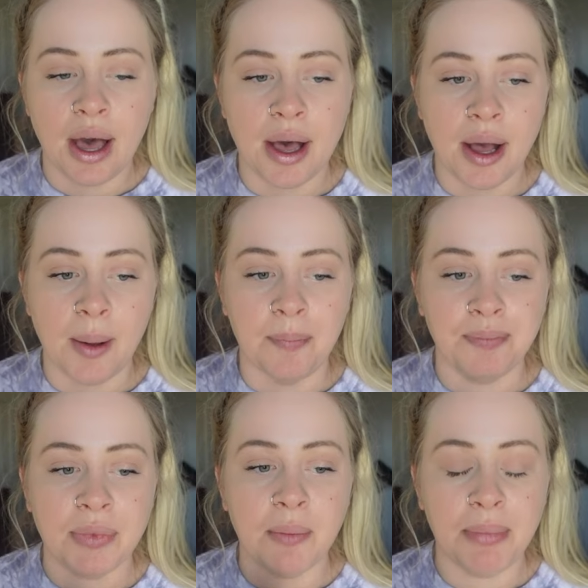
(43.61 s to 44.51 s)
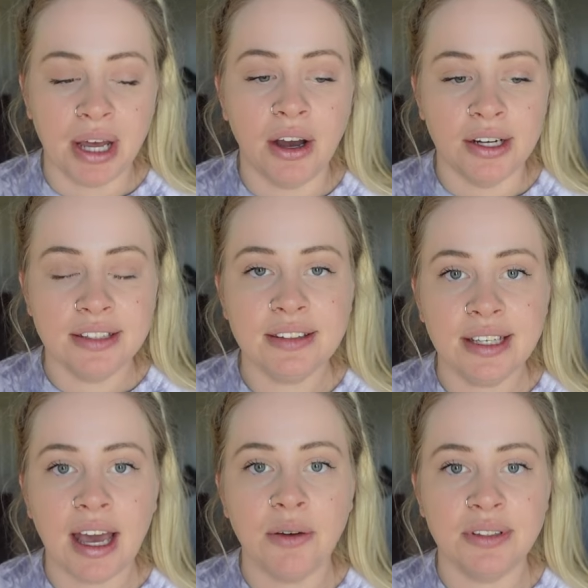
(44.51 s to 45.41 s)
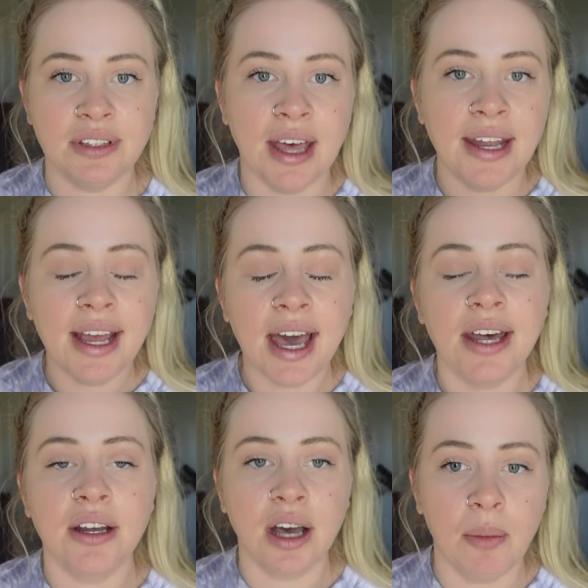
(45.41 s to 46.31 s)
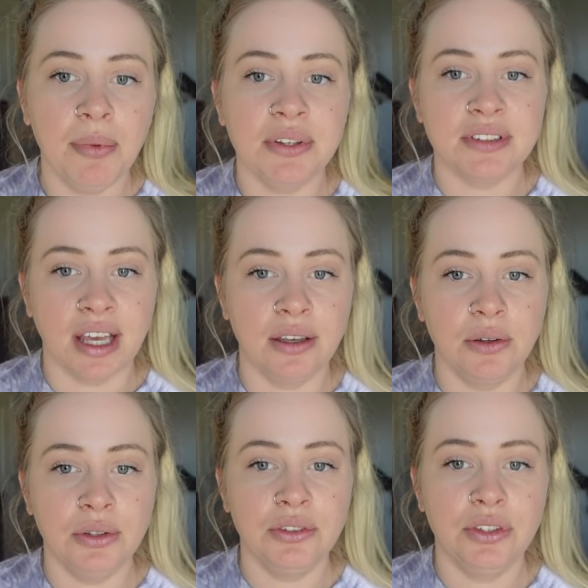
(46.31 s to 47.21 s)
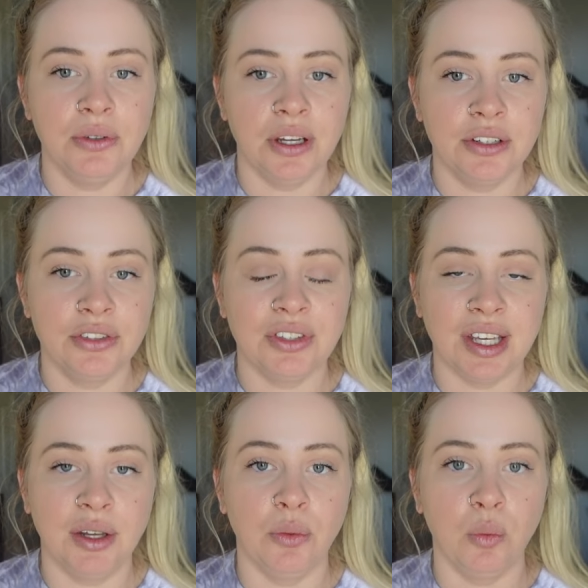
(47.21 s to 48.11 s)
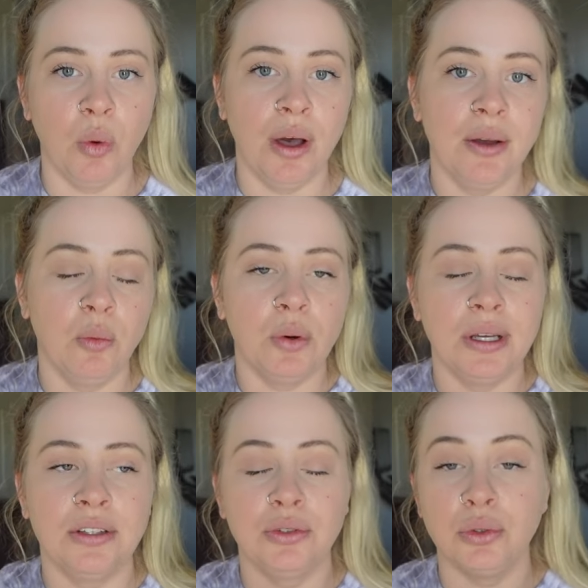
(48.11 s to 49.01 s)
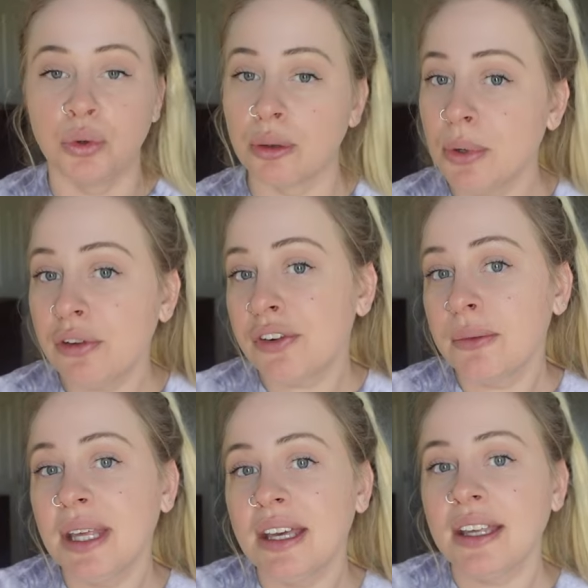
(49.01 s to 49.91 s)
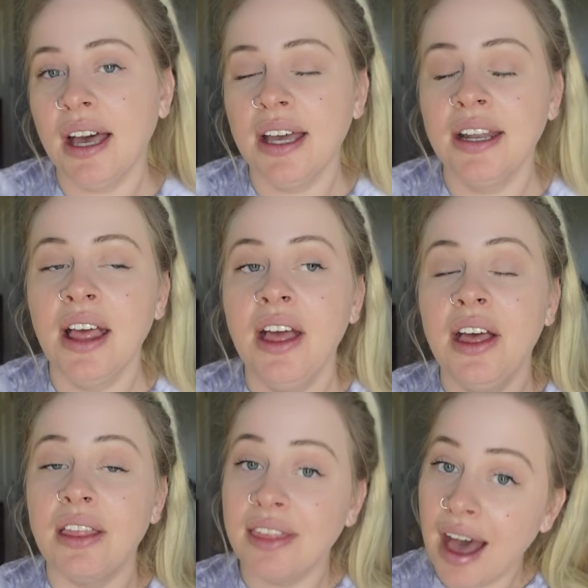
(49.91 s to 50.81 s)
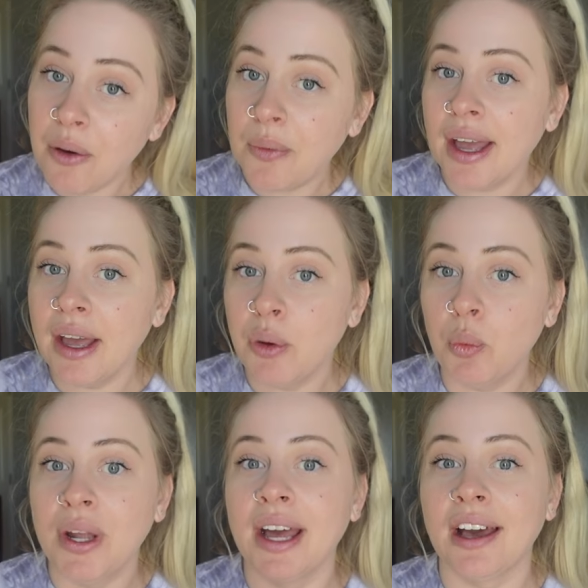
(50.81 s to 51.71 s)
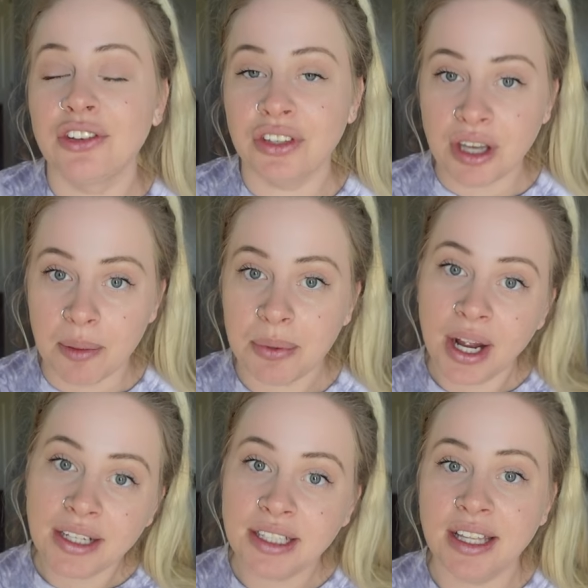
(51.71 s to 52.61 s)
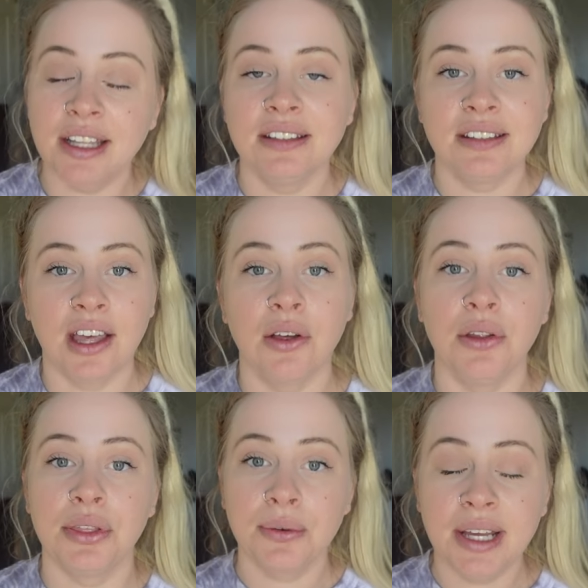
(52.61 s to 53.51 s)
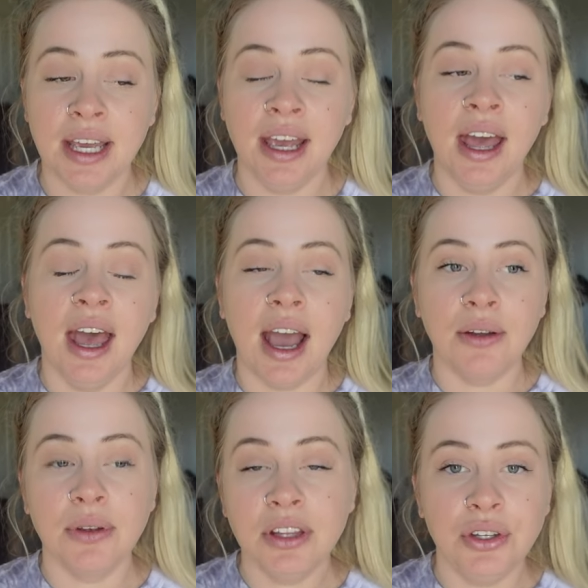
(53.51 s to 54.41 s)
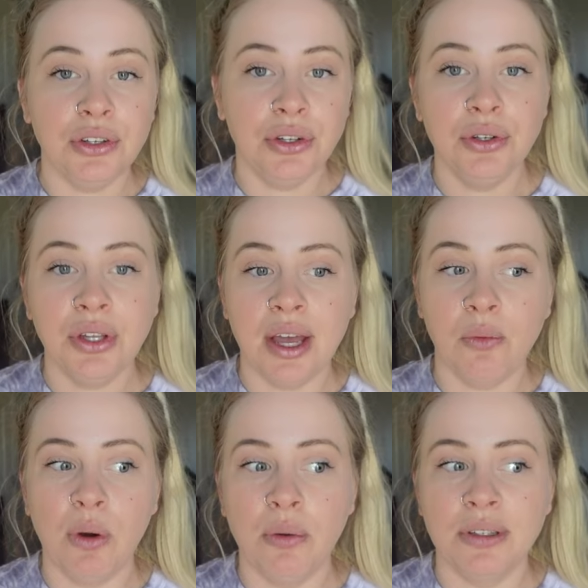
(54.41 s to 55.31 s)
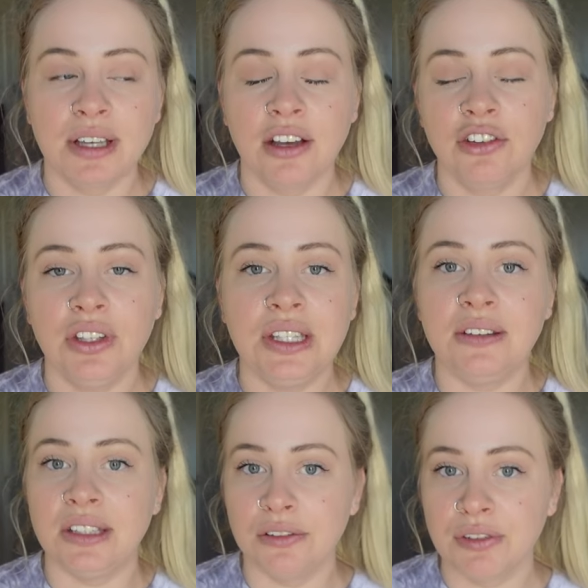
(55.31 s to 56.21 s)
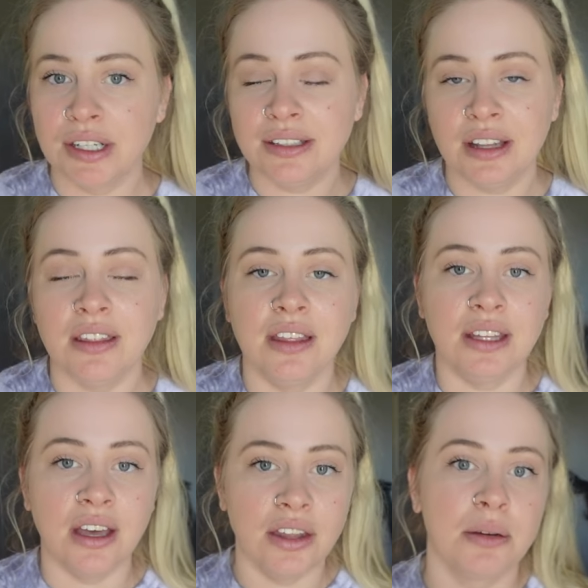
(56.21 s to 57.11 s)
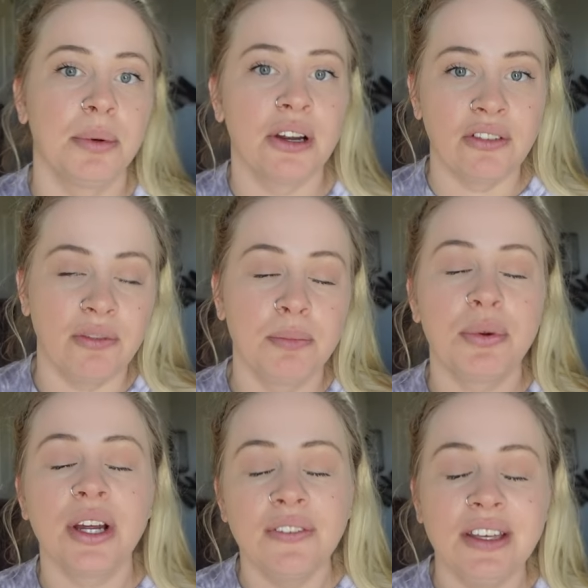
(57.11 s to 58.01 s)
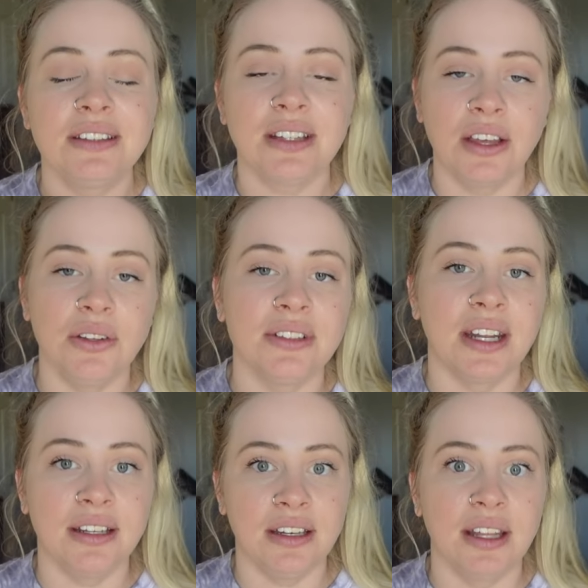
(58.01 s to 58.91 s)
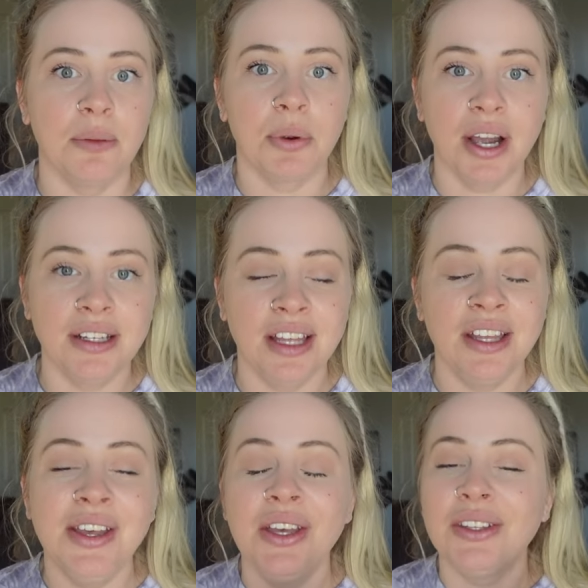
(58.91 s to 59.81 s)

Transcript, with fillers: Um, but honestly, I was glad I had a couple cycles to understand what was normal for me again. That way, when I actually got pregnant in cycle three, I really knew like what was actually different than the other pre previous cycles that I didn't get pregnant.